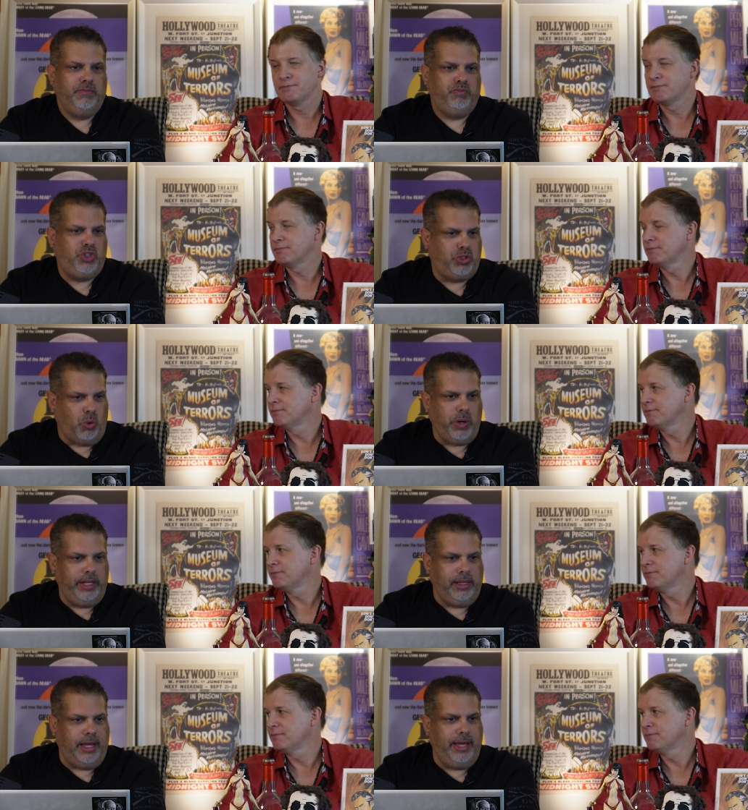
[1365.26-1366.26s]

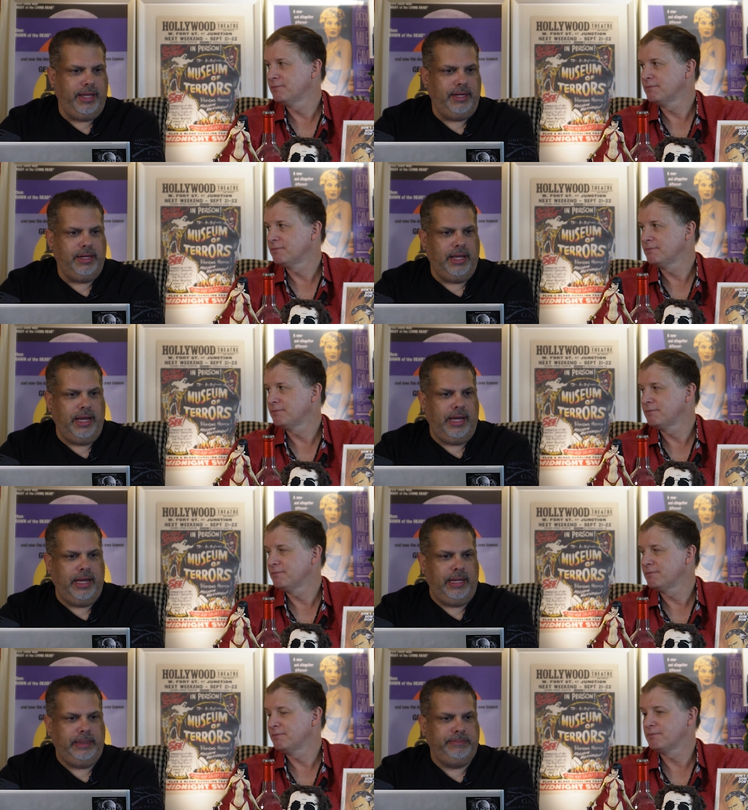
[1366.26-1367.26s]
Speaker 1: storyline.
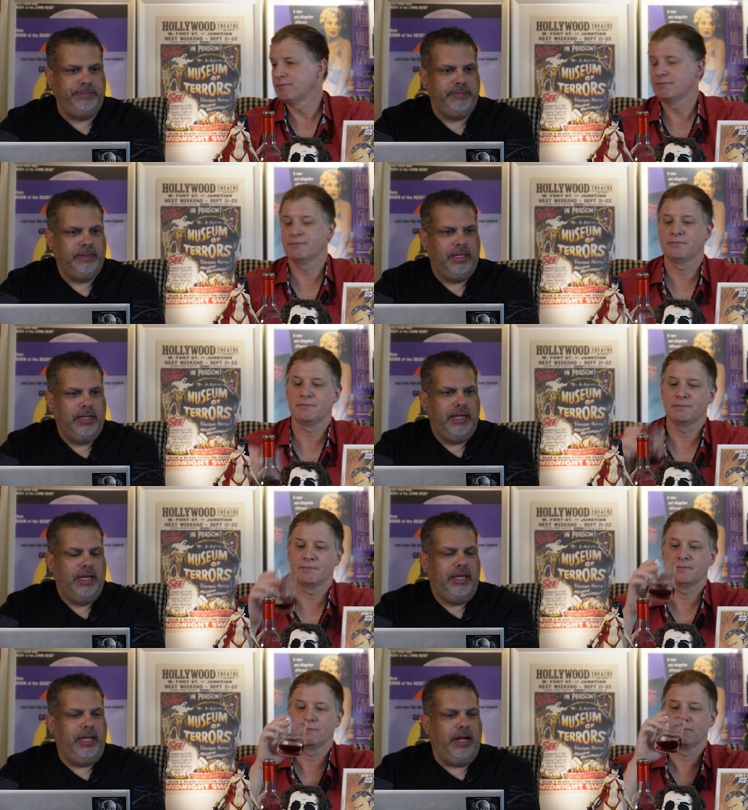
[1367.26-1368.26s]
Um,
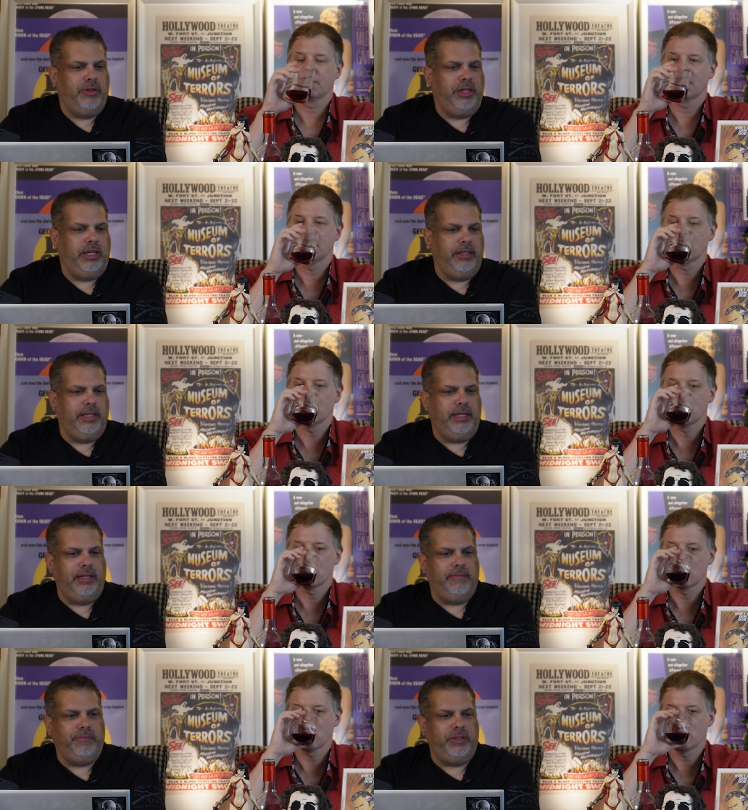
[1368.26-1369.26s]
you know the
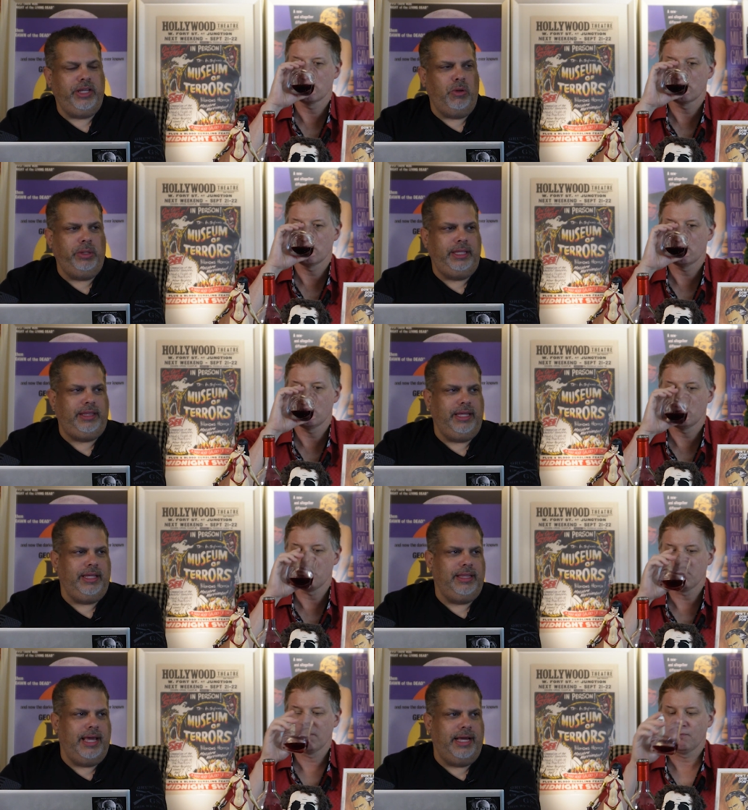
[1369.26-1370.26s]
the the only
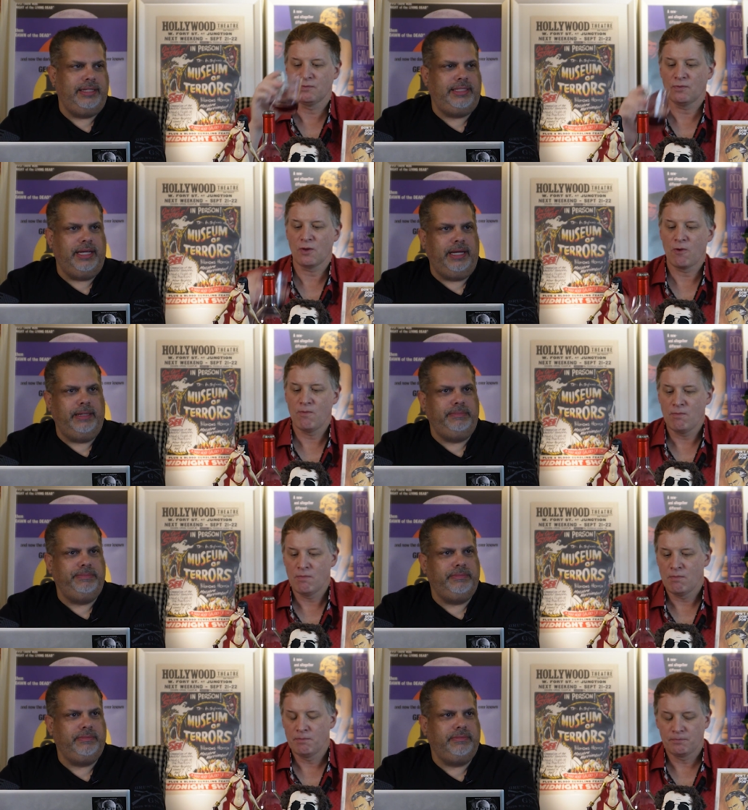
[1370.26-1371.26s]
thing that um,
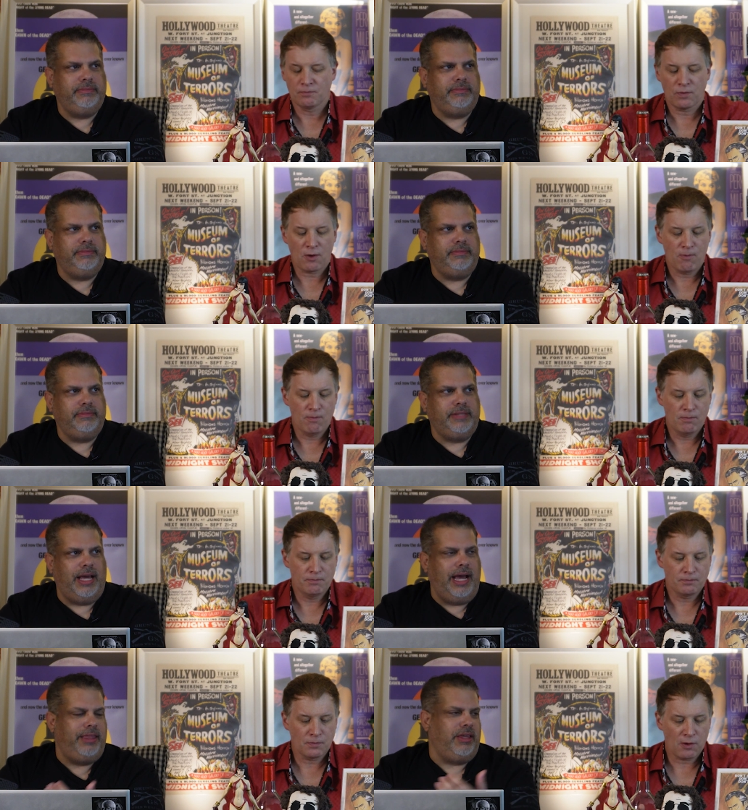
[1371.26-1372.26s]

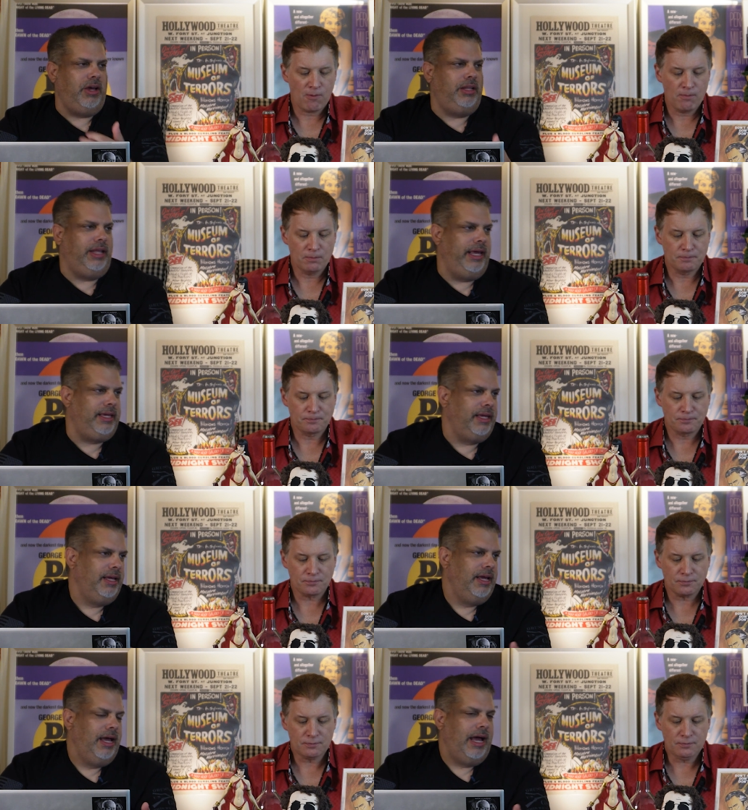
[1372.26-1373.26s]
I thought like
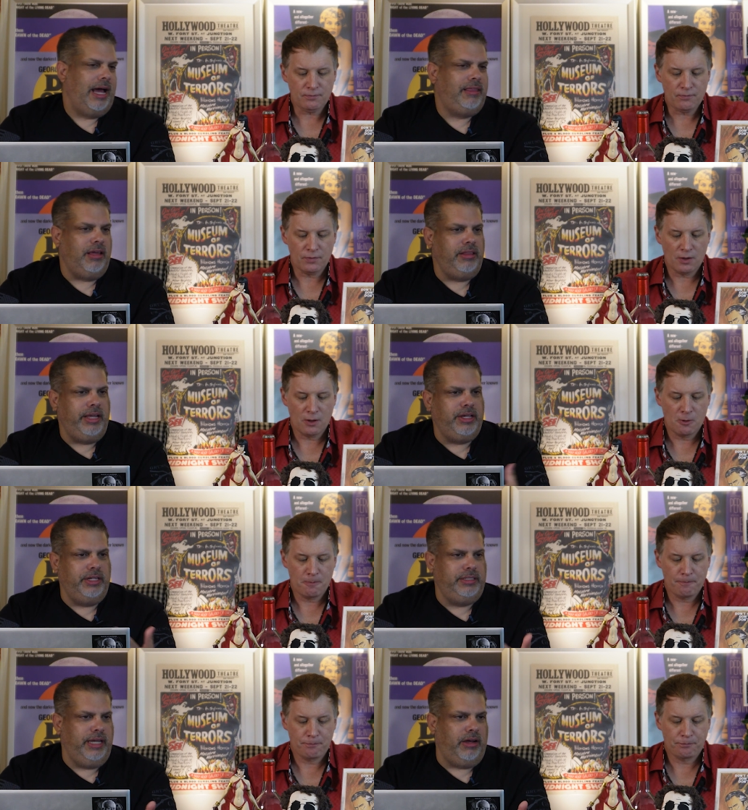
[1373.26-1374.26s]
I thought they could
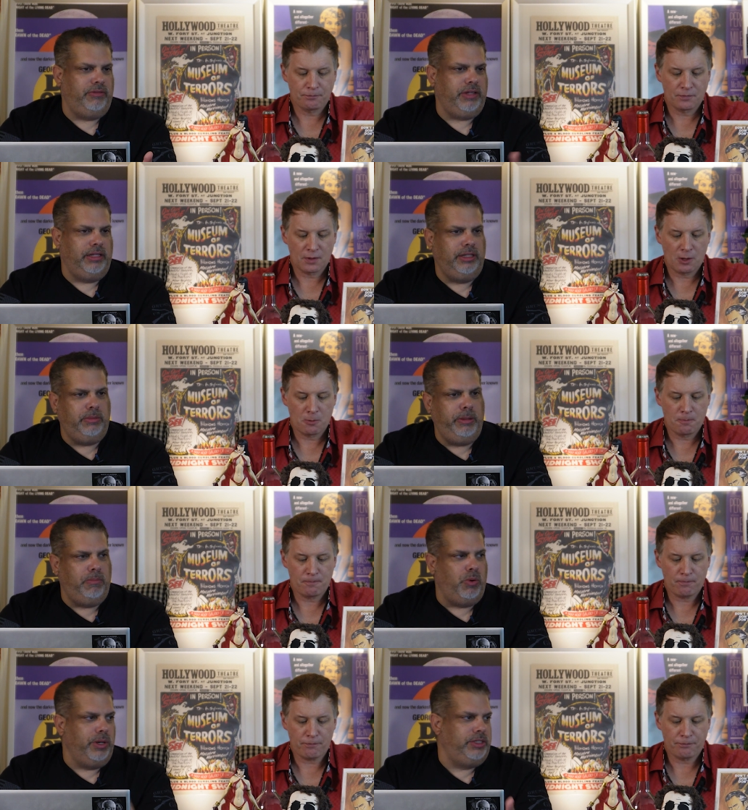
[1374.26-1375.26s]
have delved a little bit
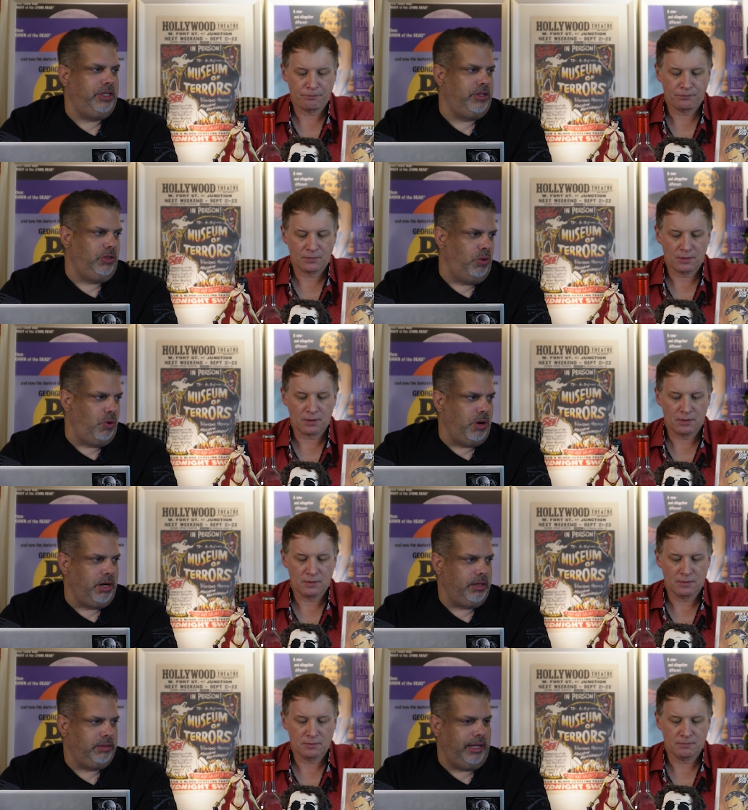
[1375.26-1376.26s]
more into the
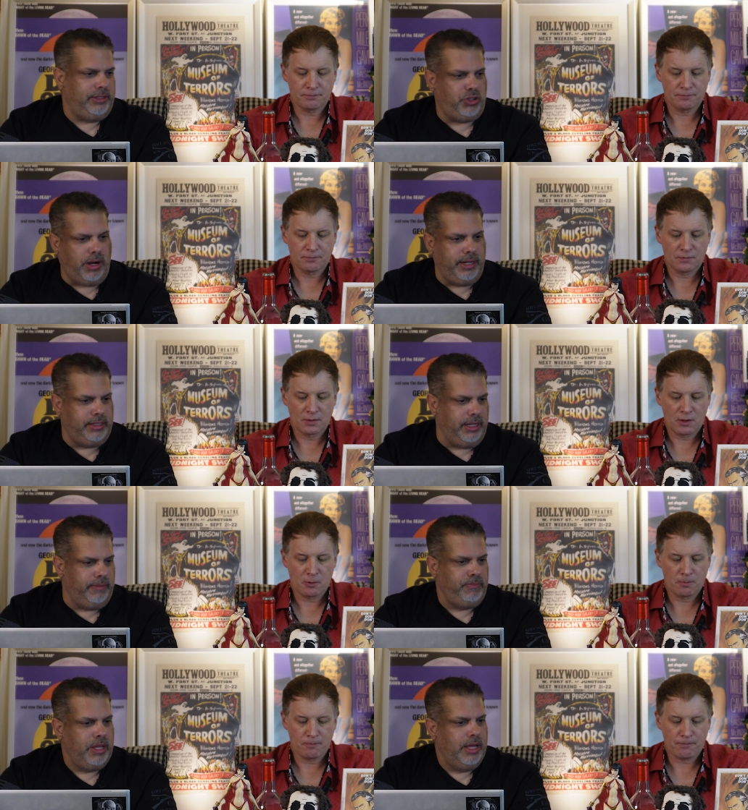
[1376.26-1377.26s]
lore, like trying
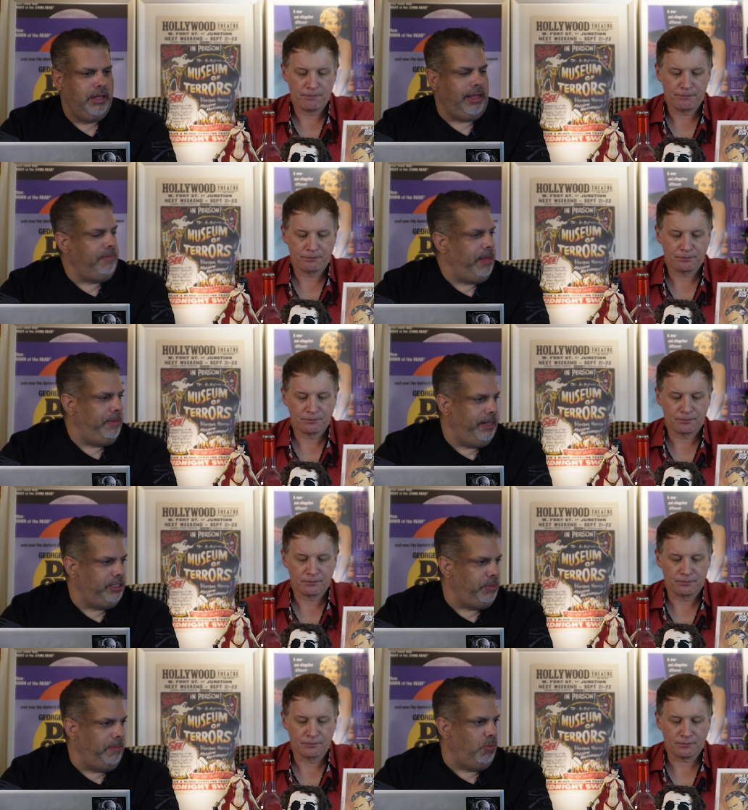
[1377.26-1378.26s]
to like maybe they
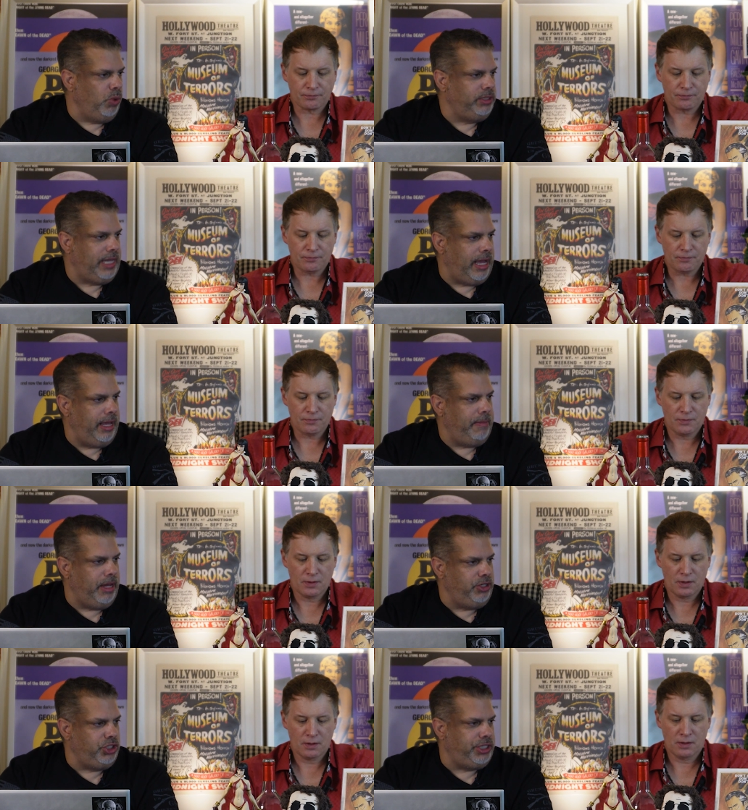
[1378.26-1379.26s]
spent more time
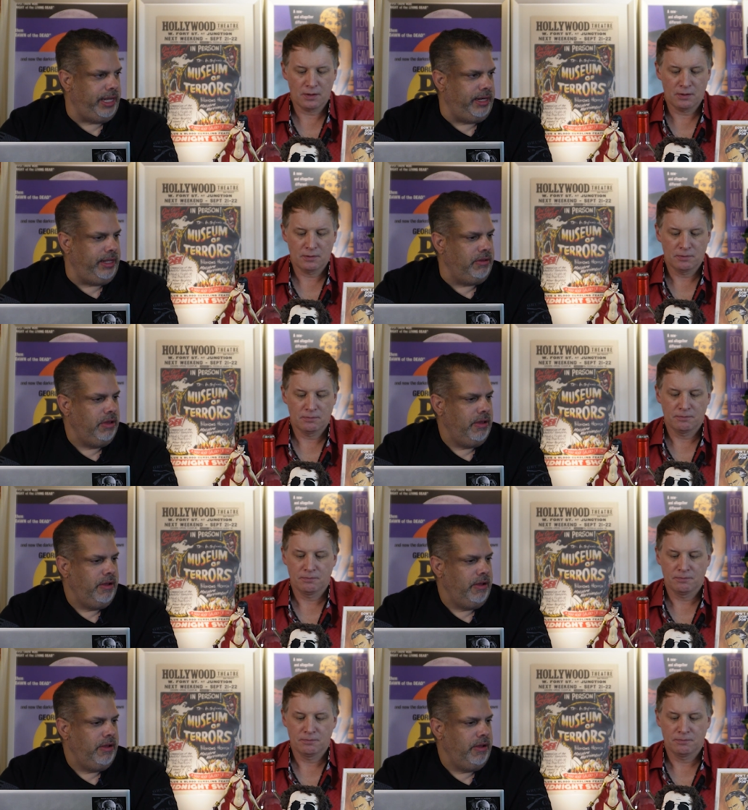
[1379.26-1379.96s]
understanding